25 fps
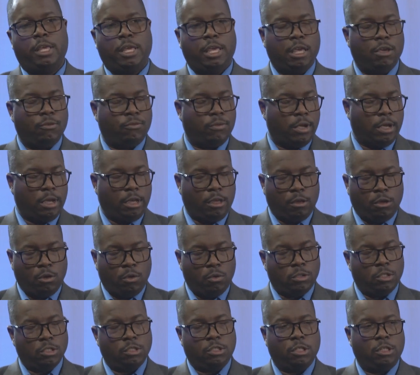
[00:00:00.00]
If I go
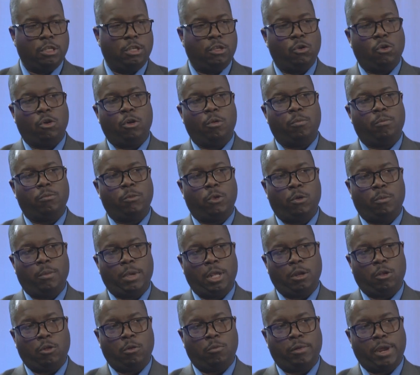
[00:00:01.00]
to see your
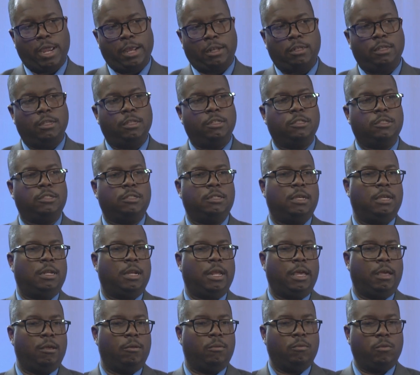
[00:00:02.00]
medical practice and
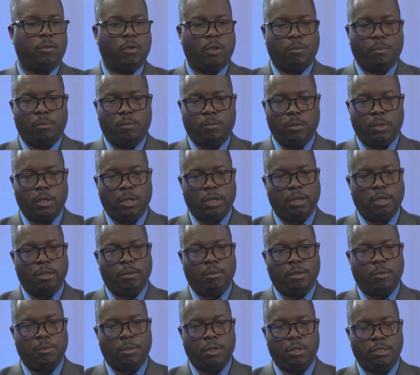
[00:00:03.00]

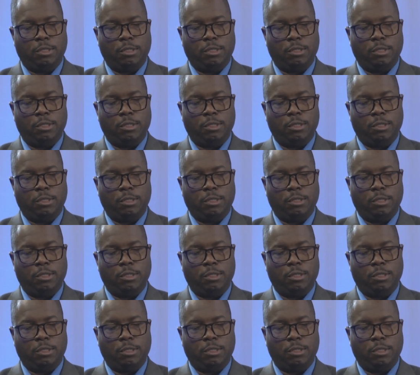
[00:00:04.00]
I'm in the